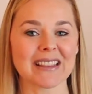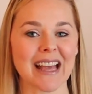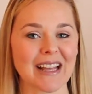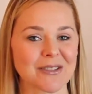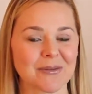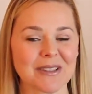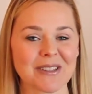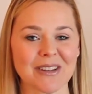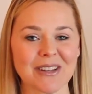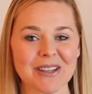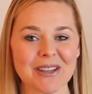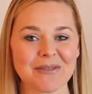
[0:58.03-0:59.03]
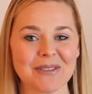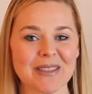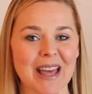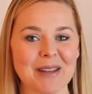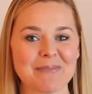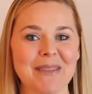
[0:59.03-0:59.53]
That's what's going to give you
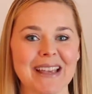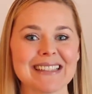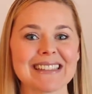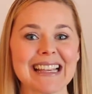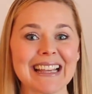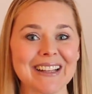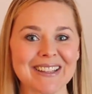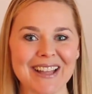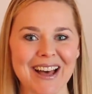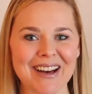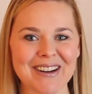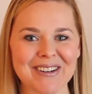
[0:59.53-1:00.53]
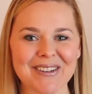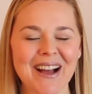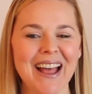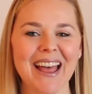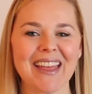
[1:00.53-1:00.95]
that amazing glow